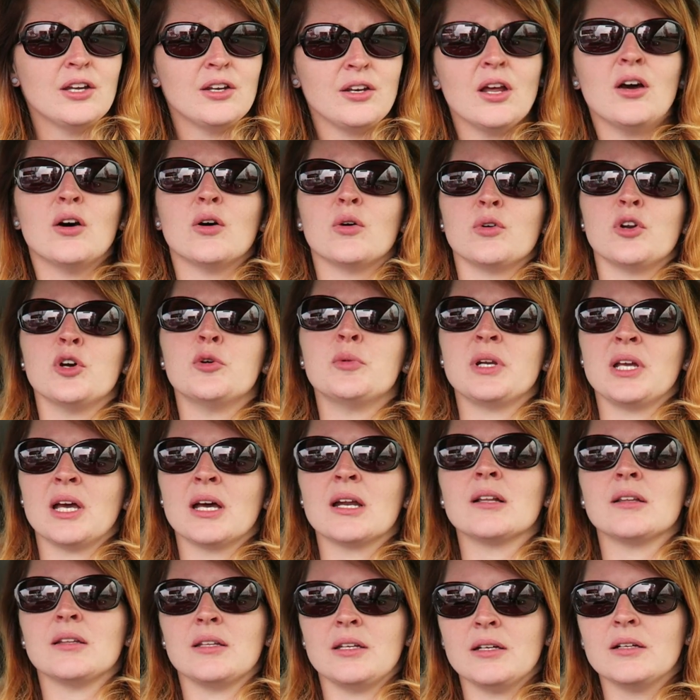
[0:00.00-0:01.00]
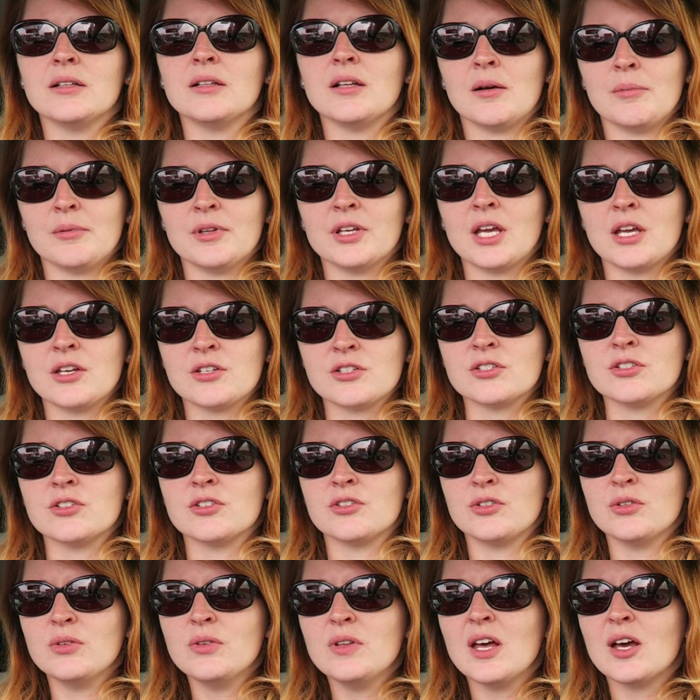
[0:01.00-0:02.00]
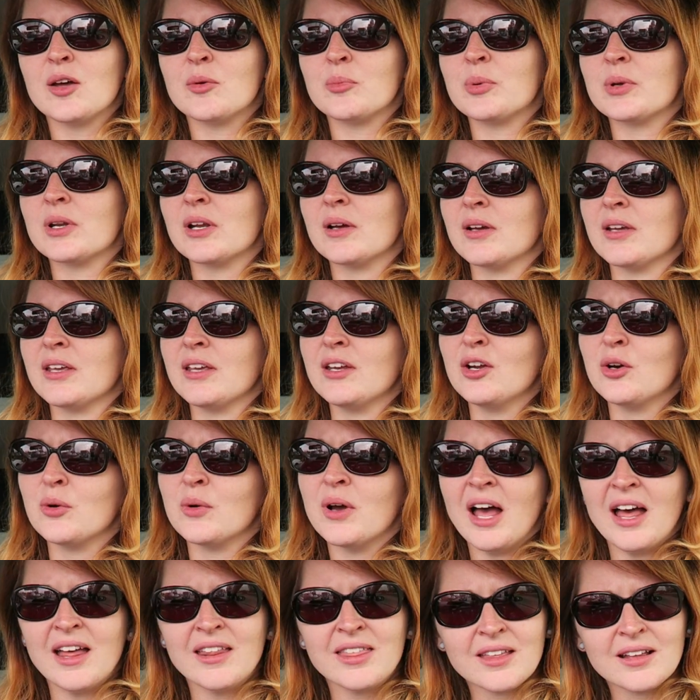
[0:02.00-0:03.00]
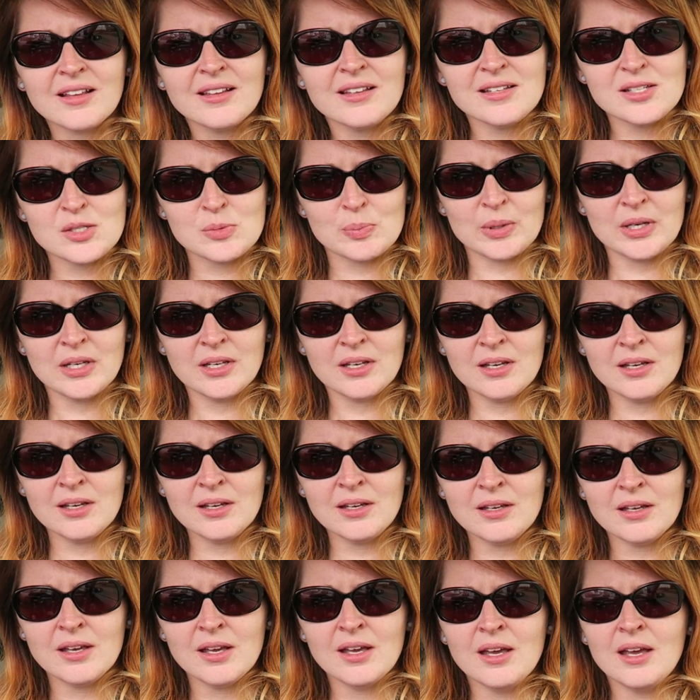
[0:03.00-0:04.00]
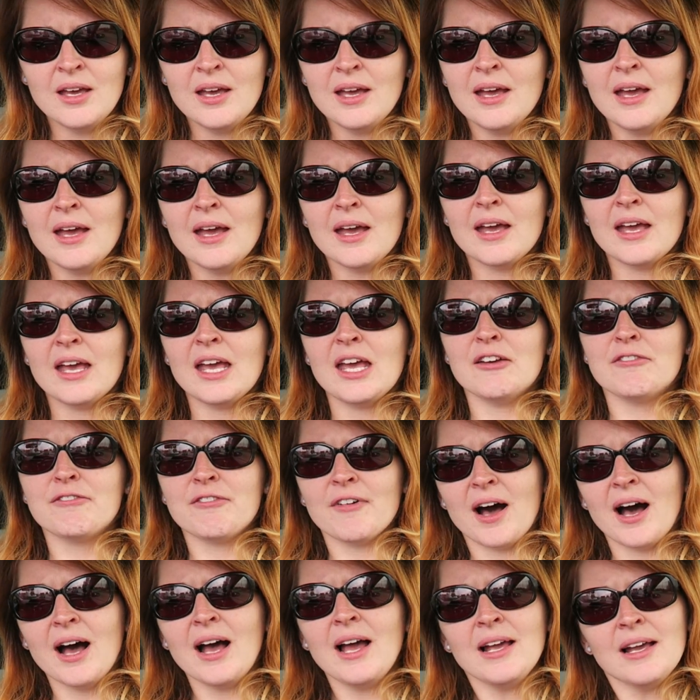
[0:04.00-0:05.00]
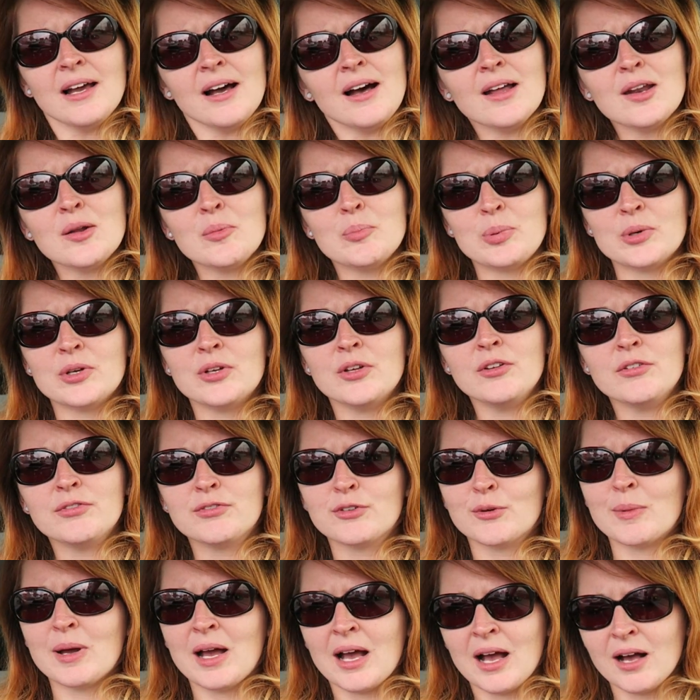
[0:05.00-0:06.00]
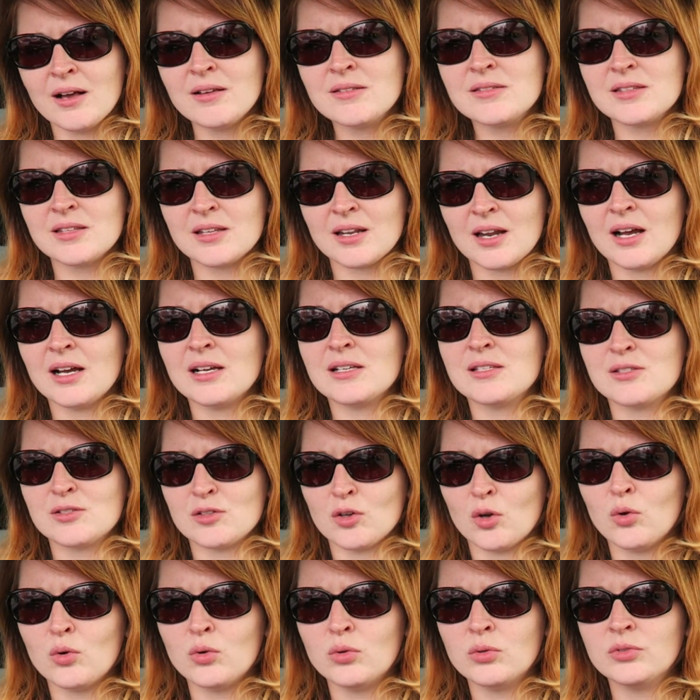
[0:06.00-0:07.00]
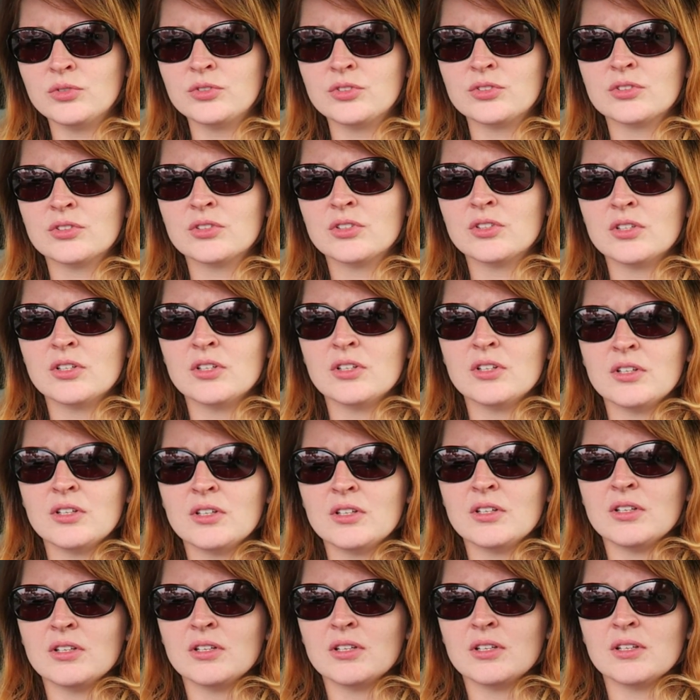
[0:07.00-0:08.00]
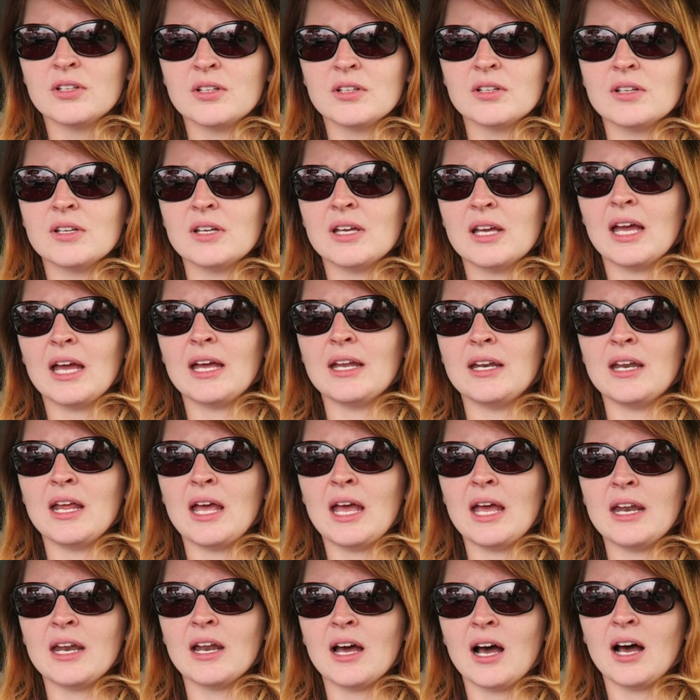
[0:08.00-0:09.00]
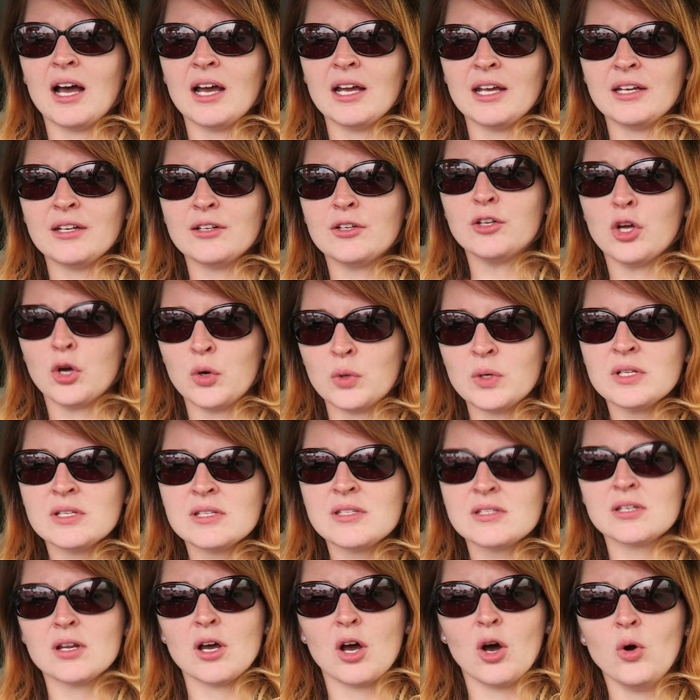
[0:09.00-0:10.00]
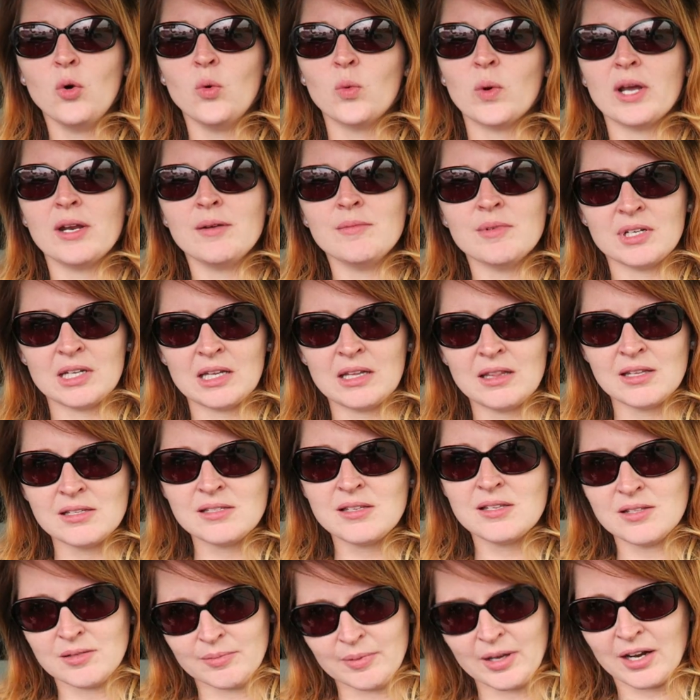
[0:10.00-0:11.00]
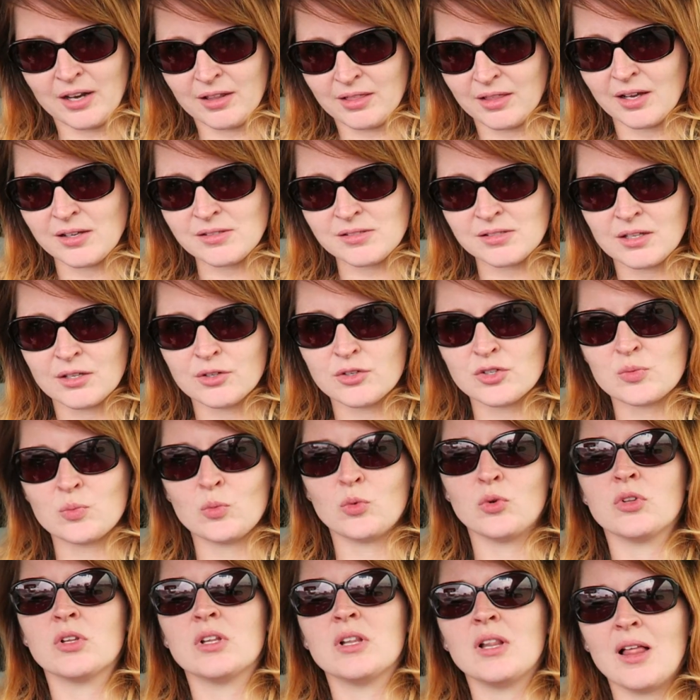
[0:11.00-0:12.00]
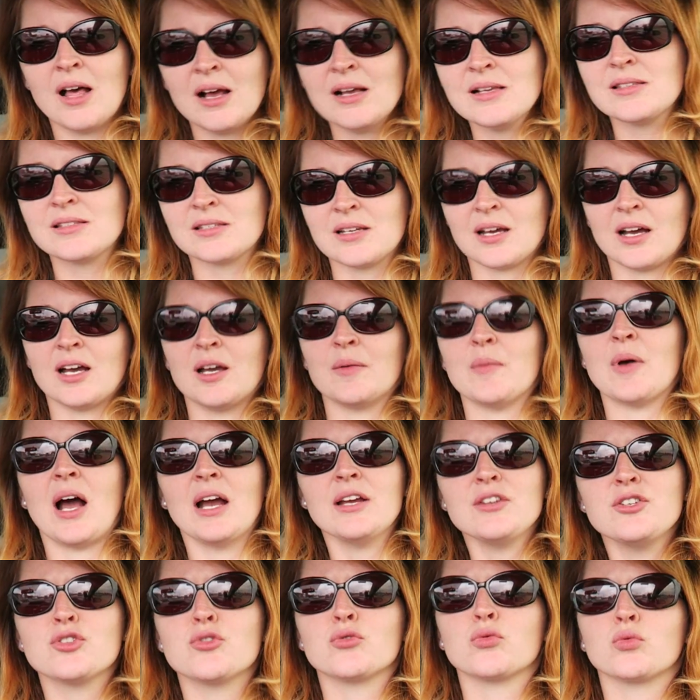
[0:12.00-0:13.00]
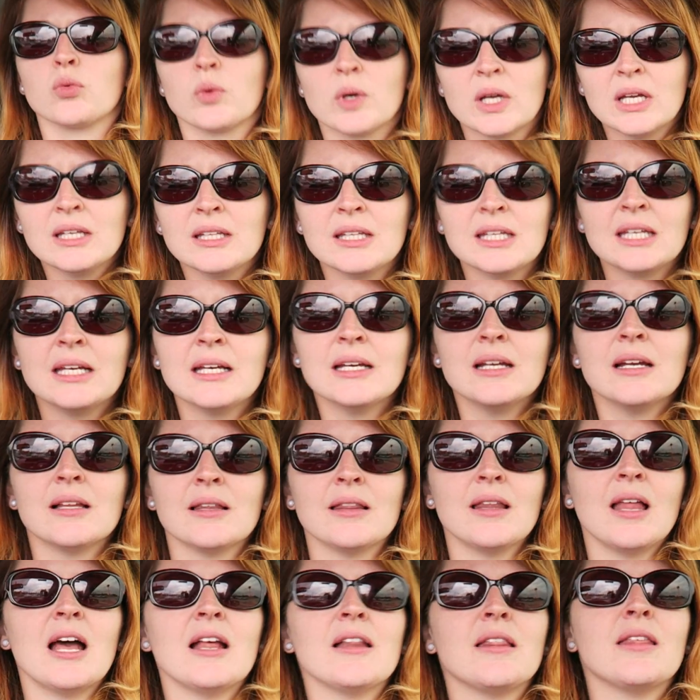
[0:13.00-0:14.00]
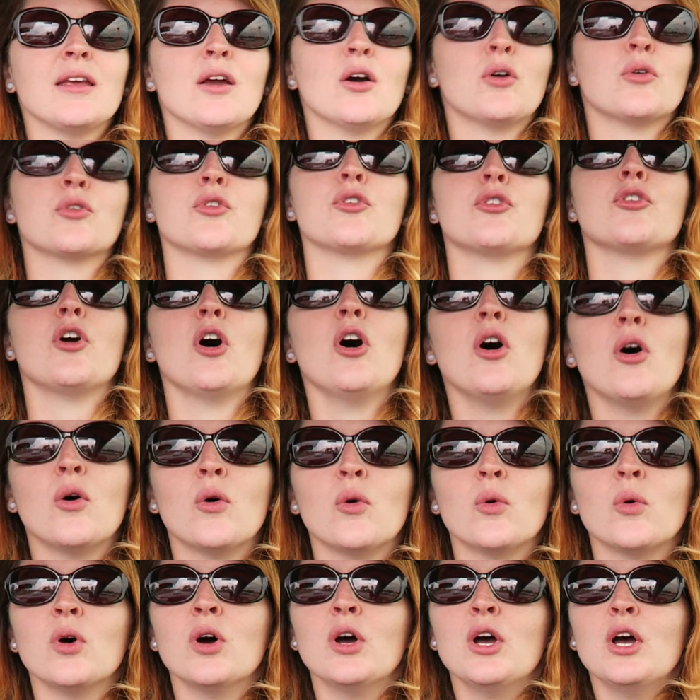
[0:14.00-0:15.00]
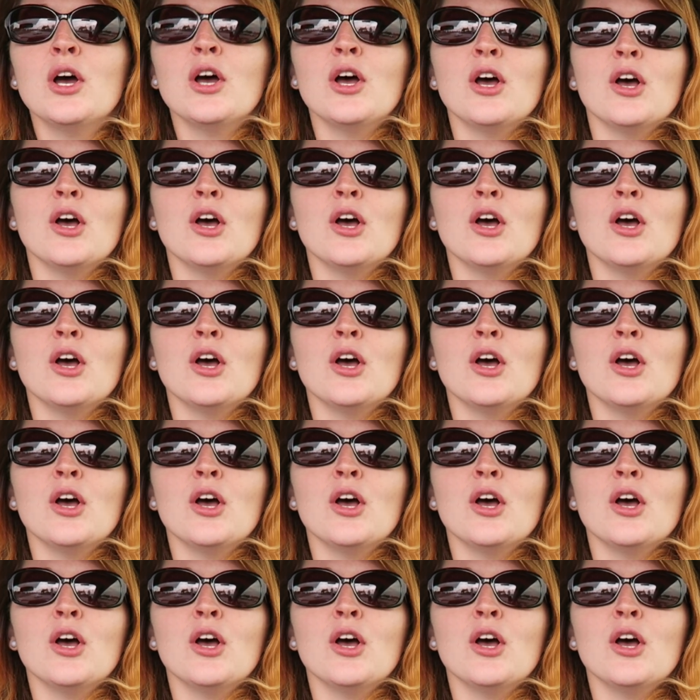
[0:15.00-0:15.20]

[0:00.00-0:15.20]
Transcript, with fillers: no, nobody had a legal obligation to do that, but you know, ethically speaking, if I got a bill from a house that I sold and and I noticed, oh wait a minute, this is about a thousand dollars more than last time. I should really let the owner know